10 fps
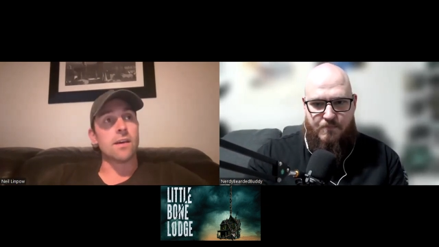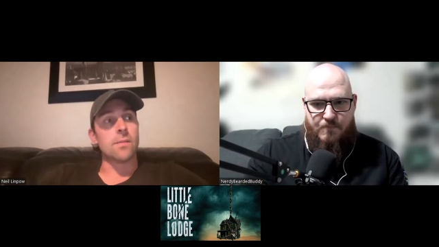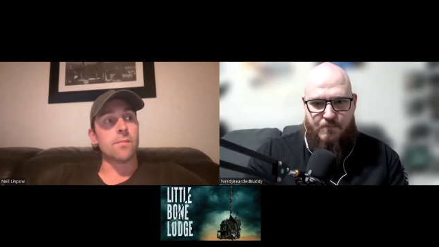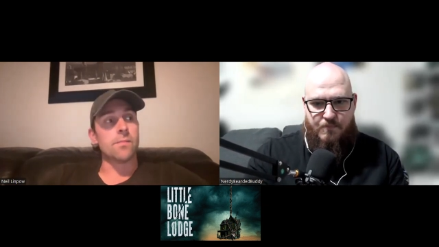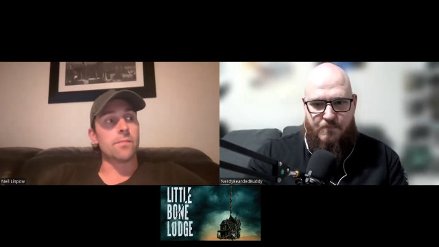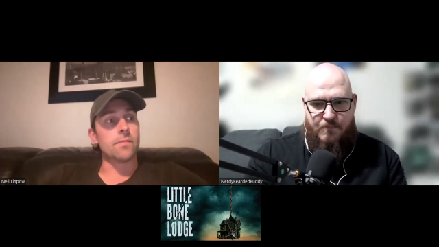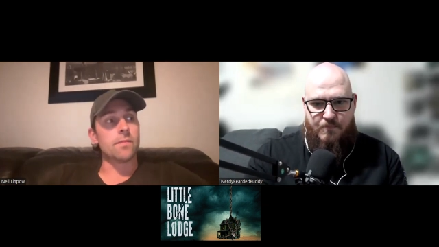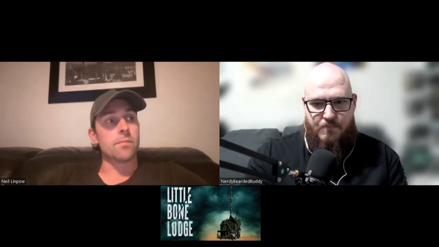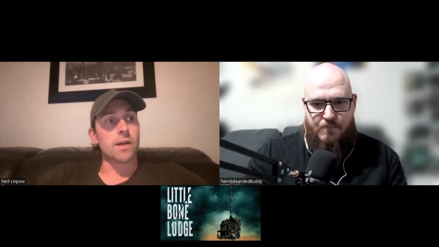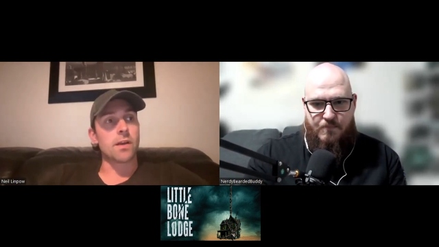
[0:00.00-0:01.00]
Speaker 1: um,
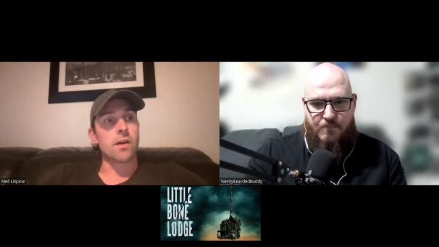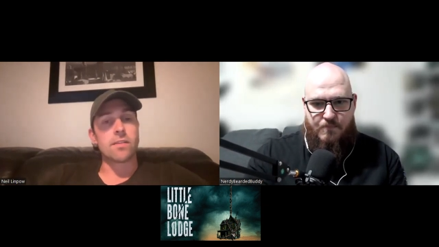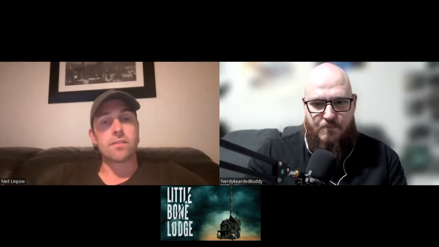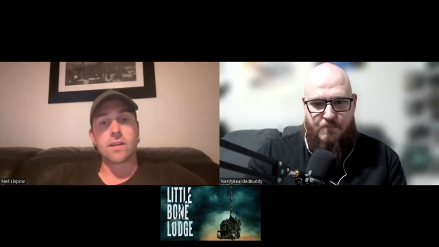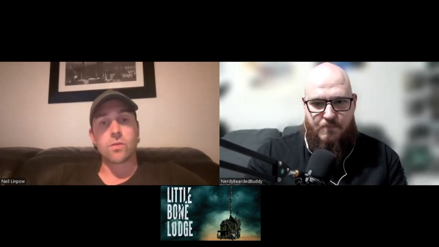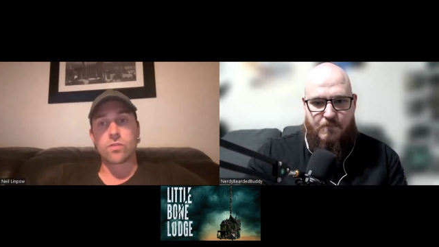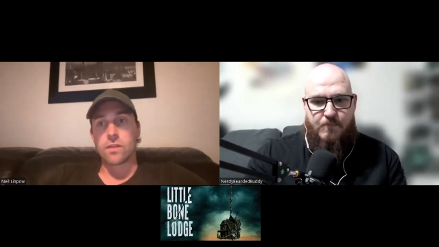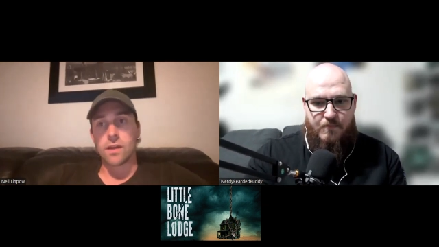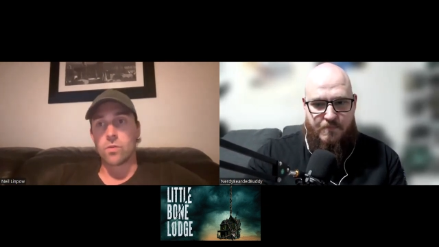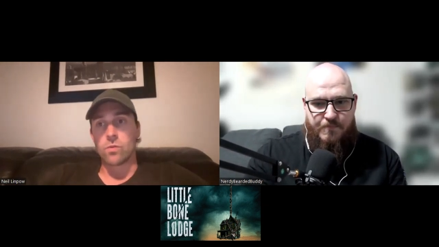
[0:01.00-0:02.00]
my guys, they all,
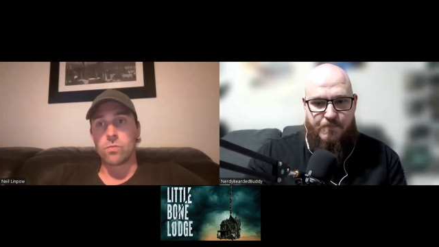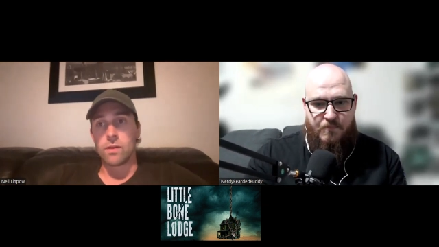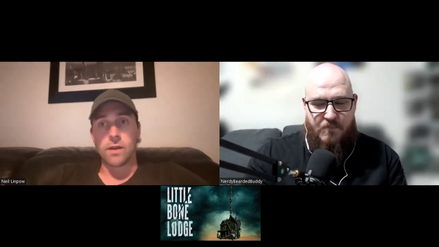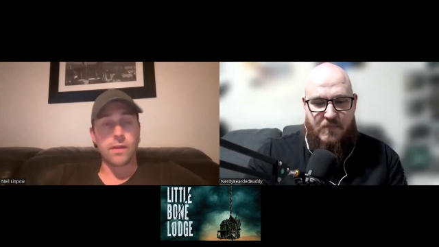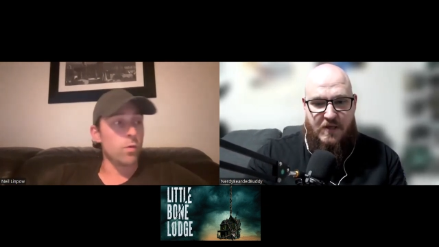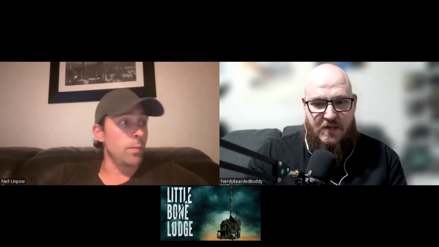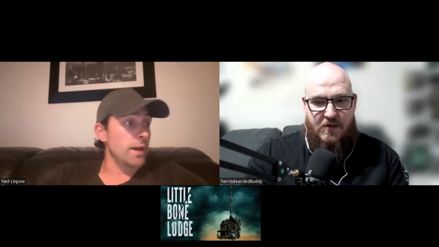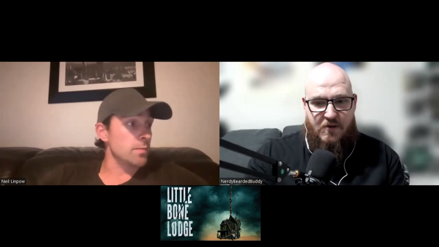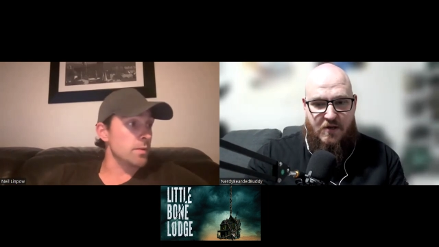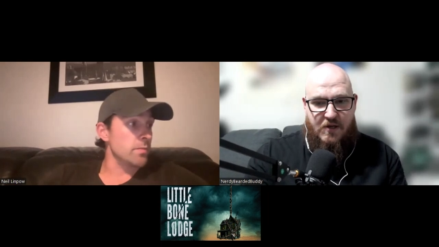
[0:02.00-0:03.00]
they all, you know, they all
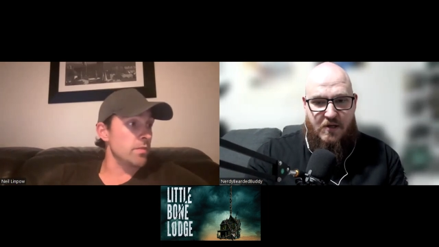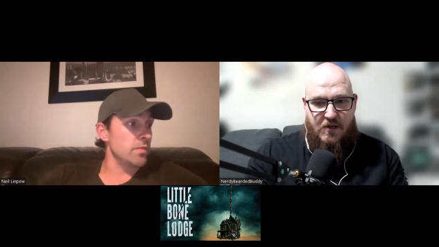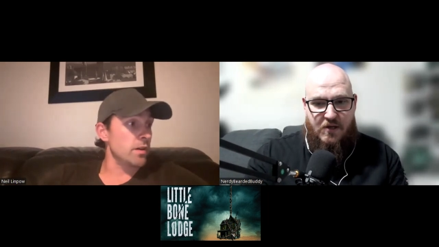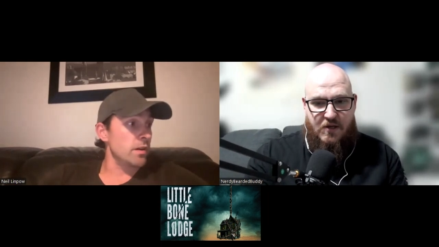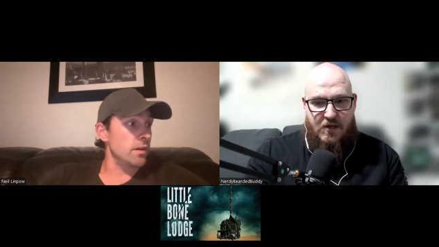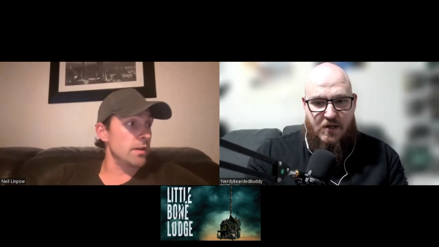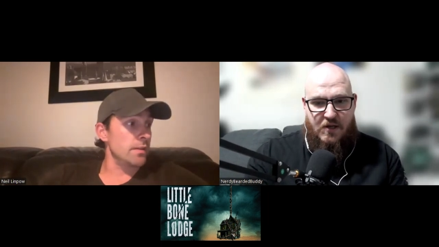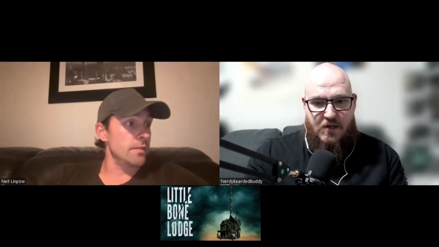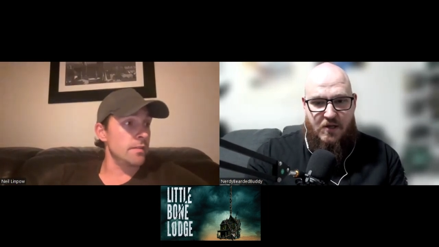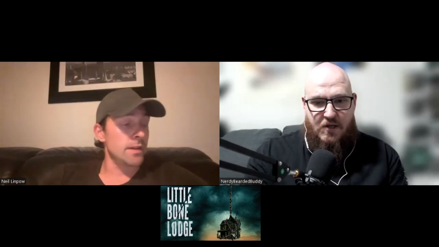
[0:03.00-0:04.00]
backed me from the start,
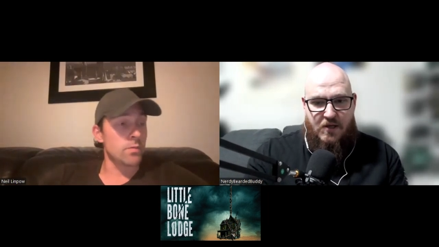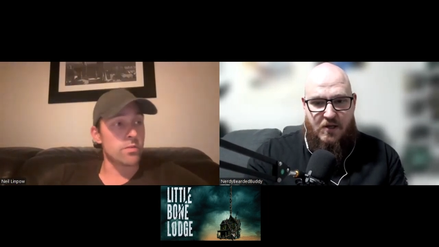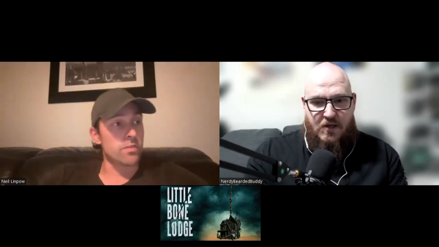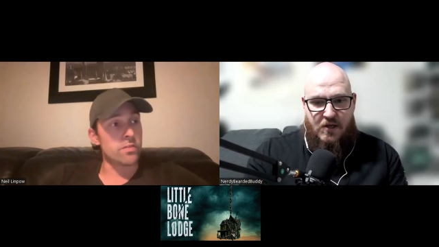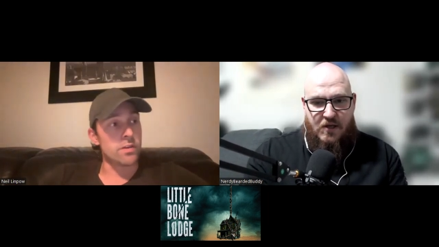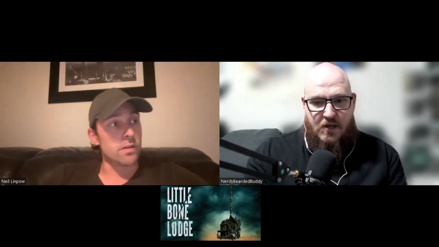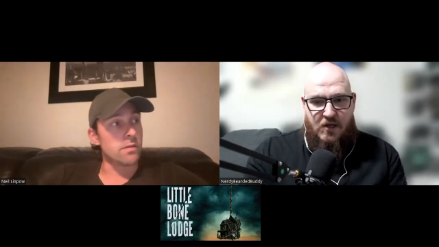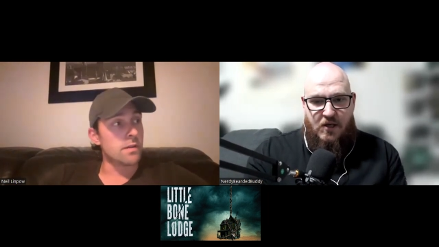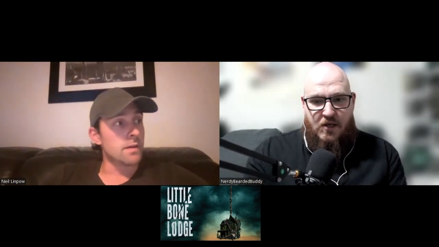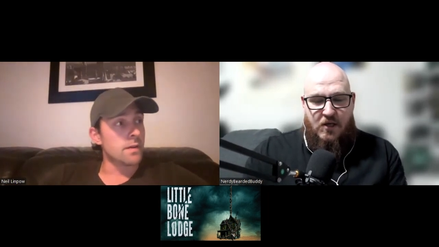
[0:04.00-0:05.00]
and that was, you
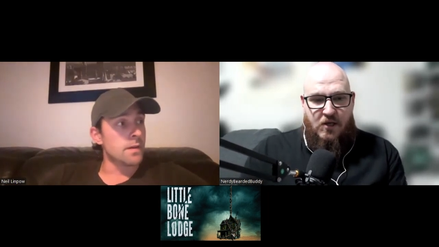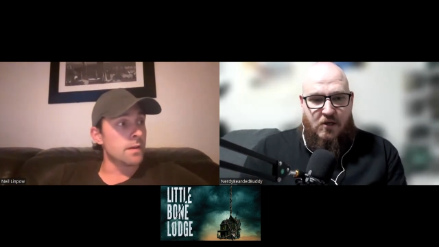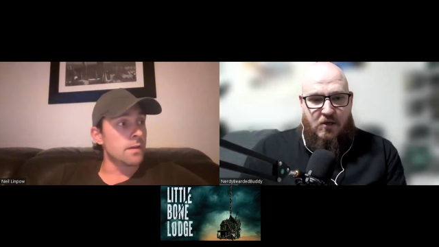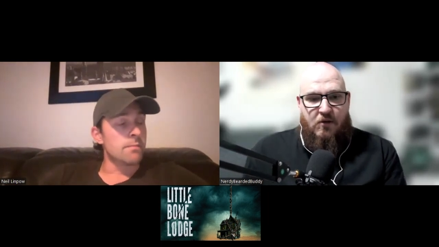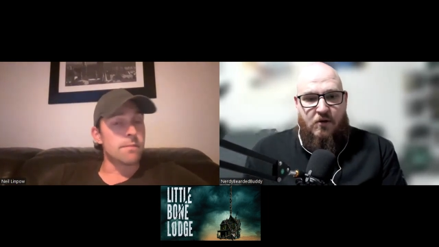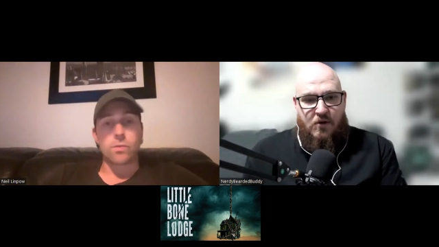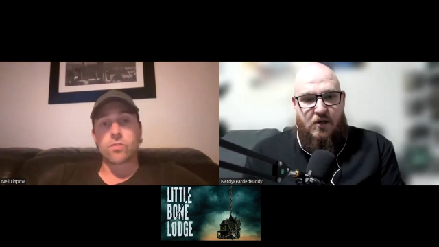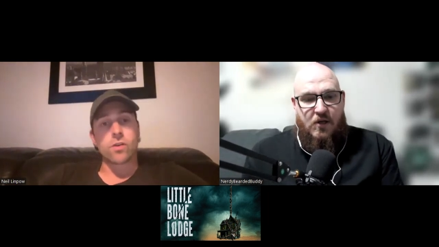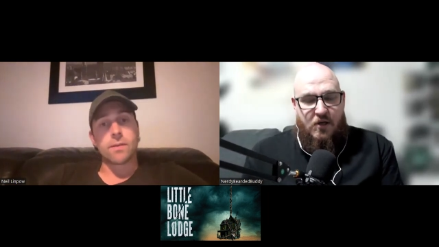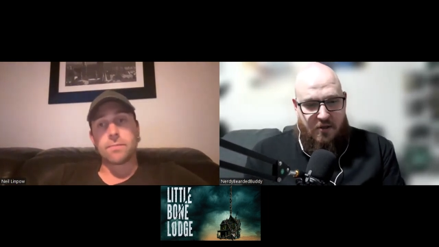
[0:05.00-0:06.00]
know,
Speaker 2: that
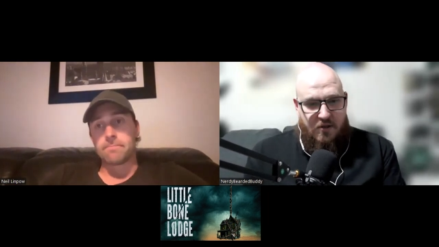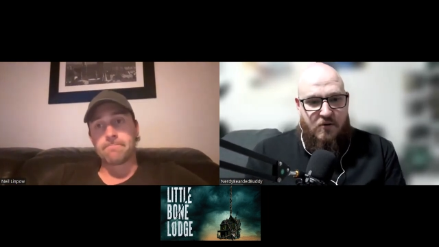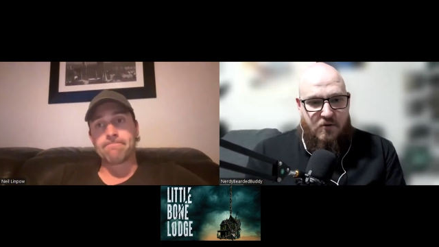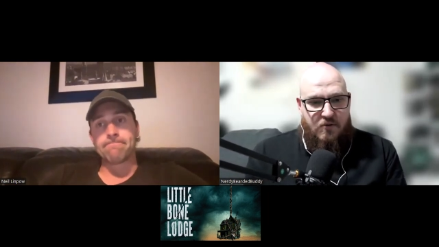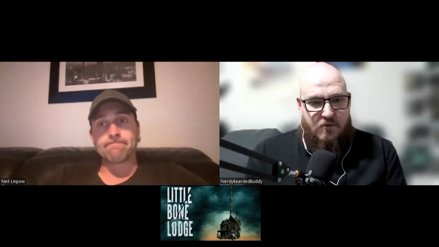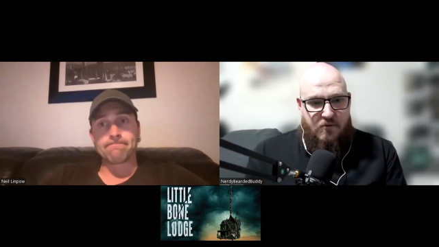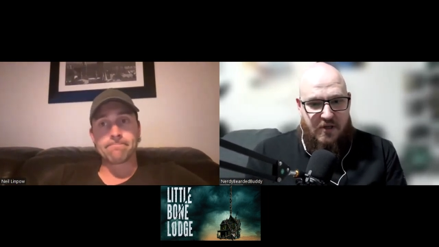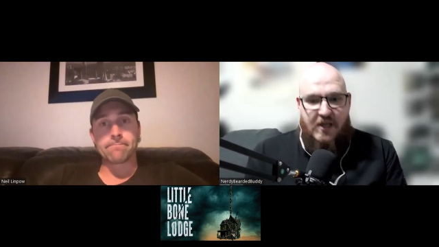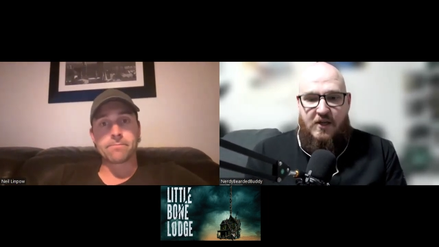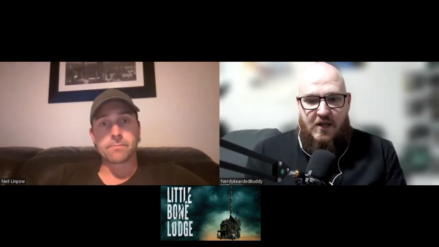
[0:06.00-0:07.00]
was great.
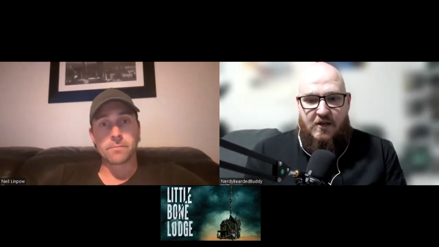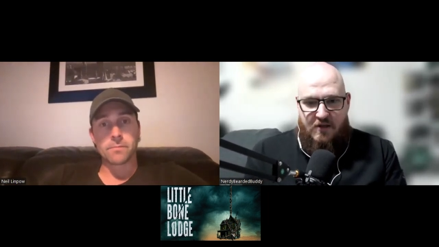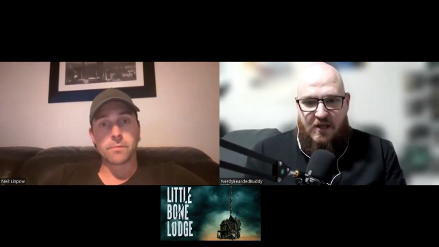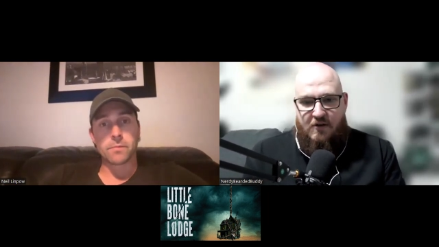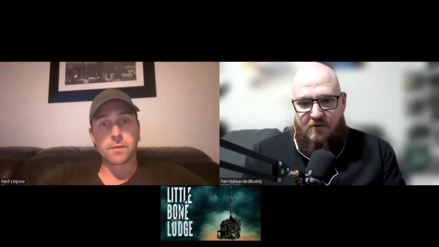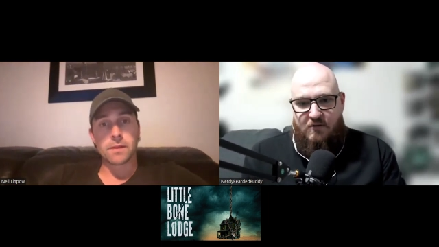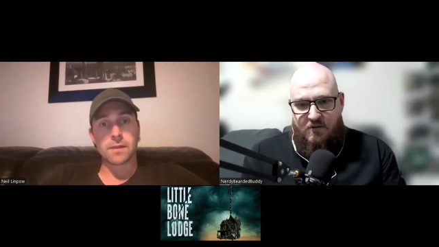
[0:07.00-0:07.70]
Yeah, yeah, yeah.